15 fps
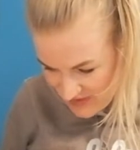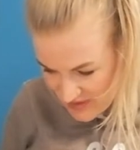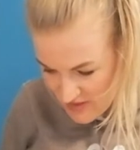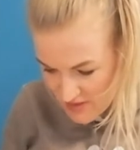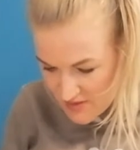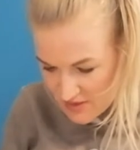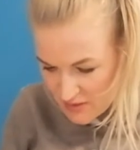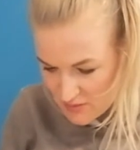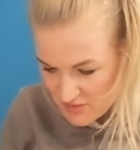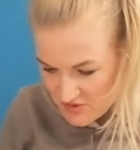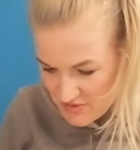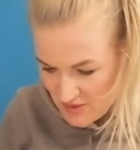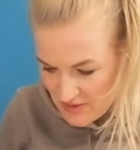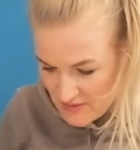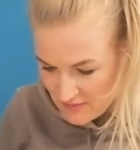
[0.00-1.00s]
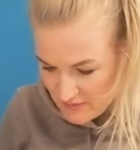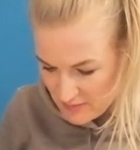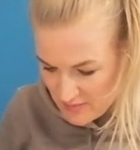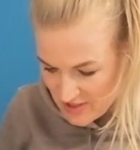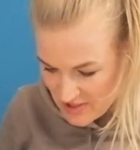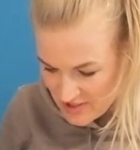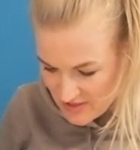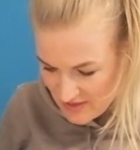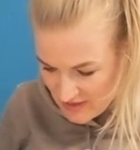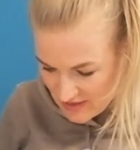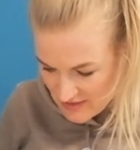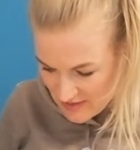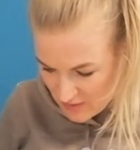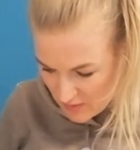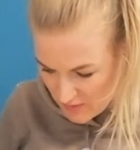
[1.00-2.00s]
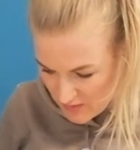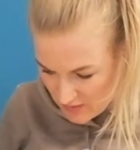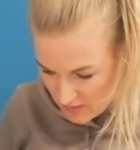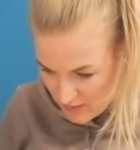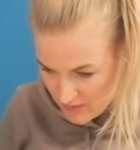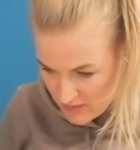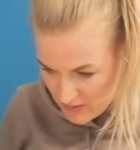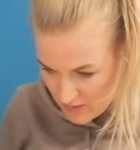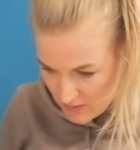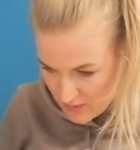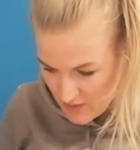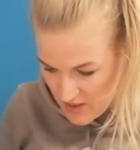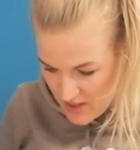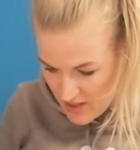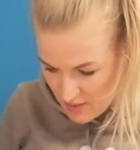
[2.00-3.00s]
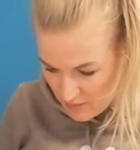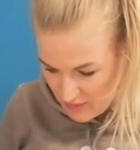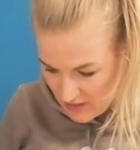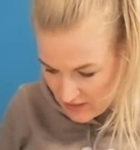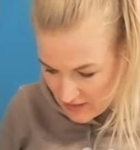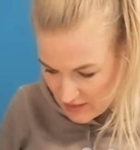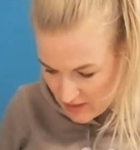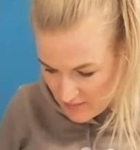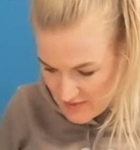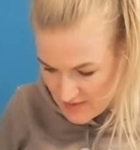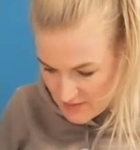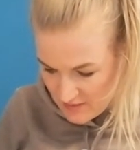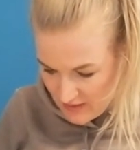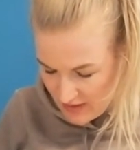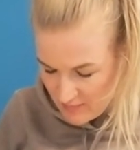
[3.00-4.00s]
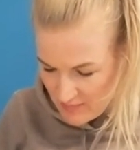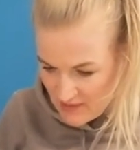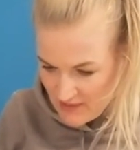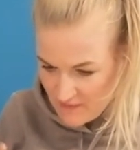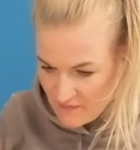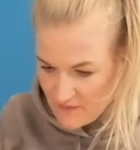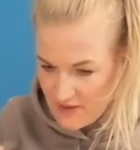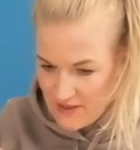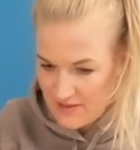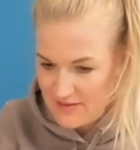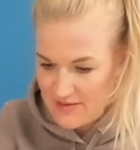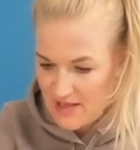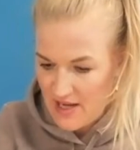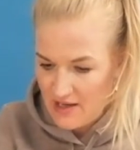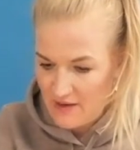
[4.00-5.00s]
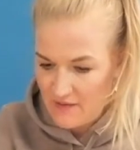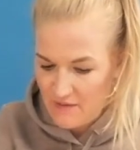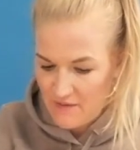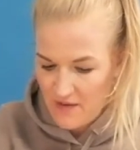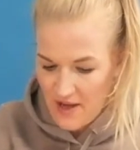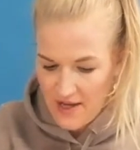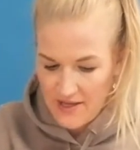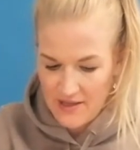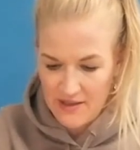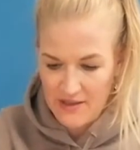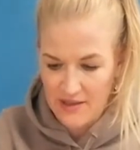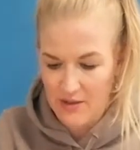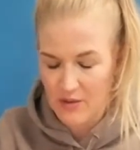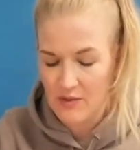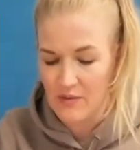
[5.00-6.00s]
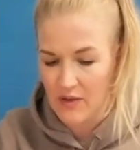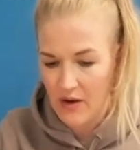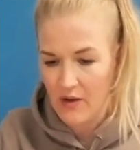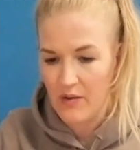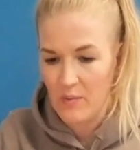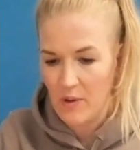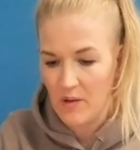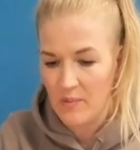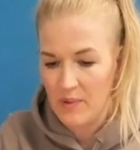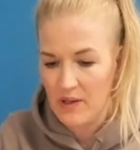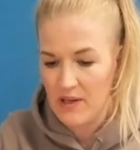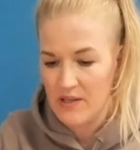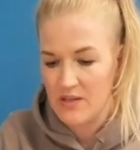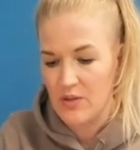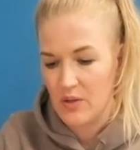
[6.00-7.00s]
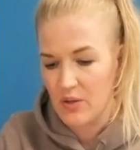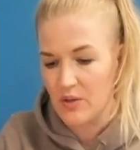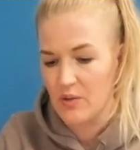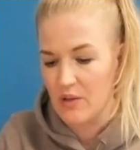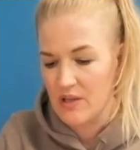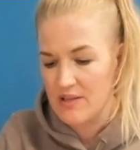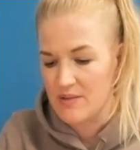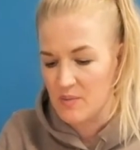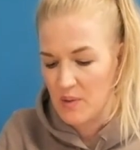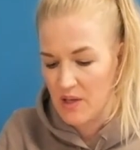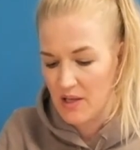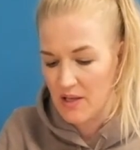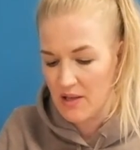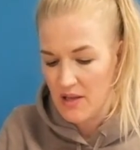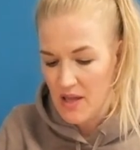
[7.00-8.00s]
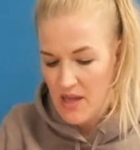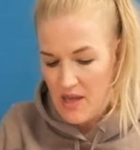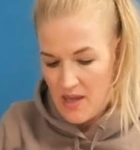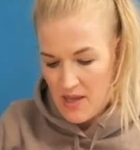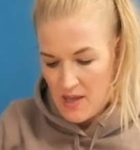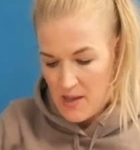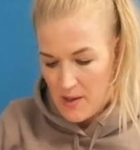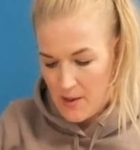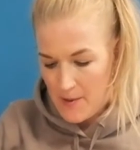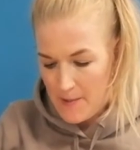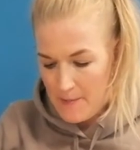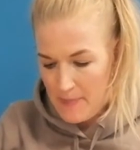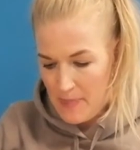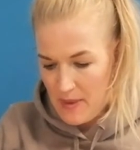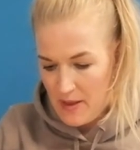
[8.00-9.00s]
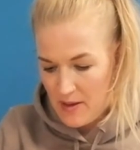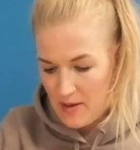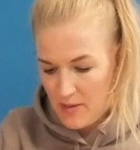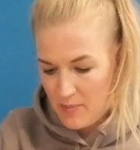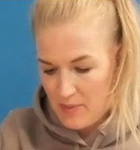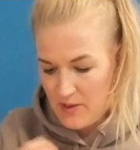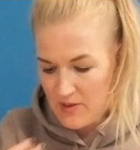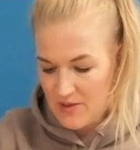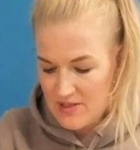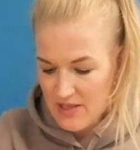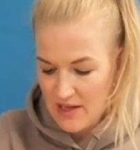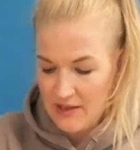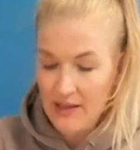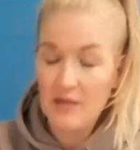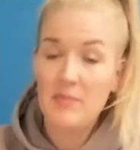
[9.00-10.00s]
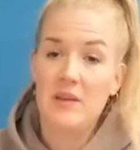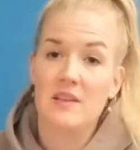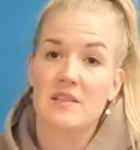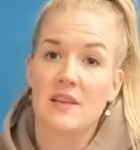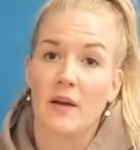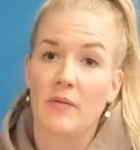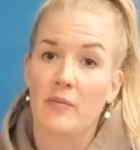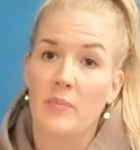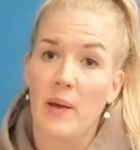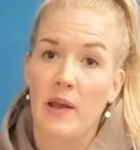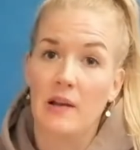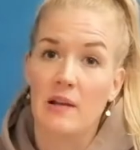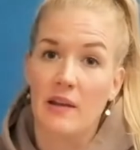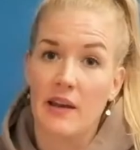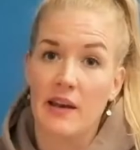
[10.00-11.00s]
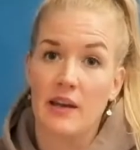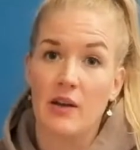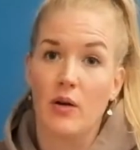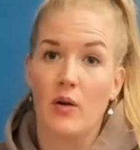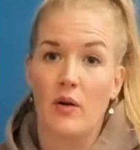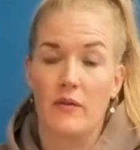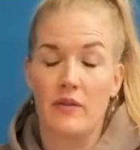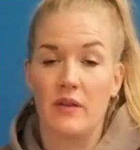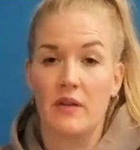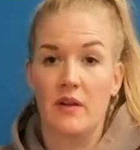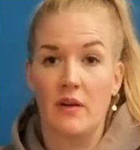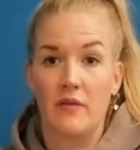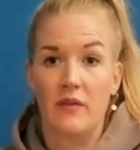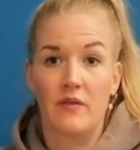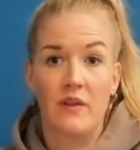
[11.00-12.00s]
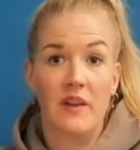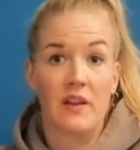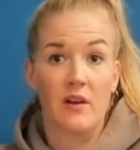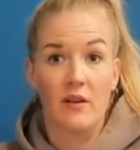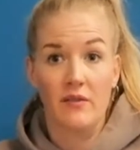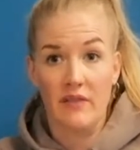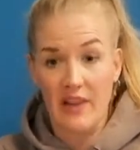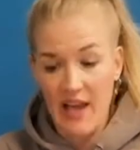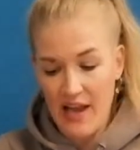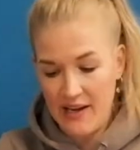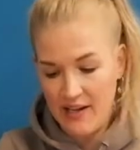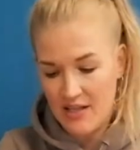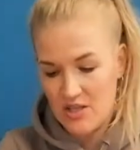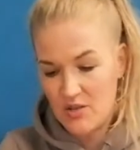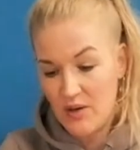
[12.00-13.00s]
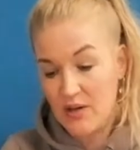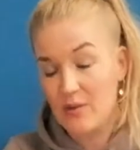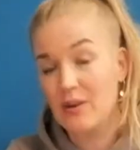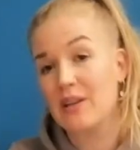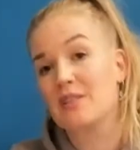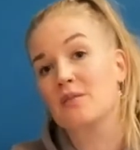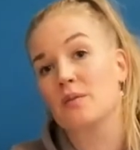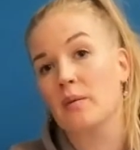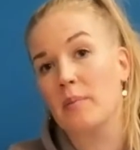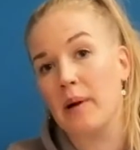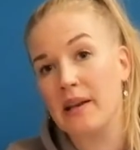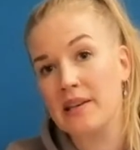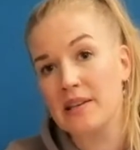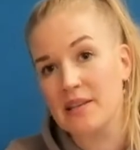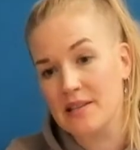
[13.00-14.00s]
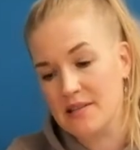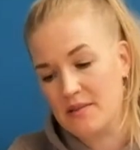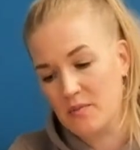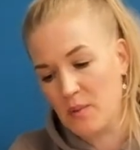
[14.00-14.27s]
There's a huge transformation that is going on, though, when it comes to that. But it feels like a fight, and it could very well be internal as well. Because that can be a tough battle, letting go of the feeling of lack and trying to get to abundance.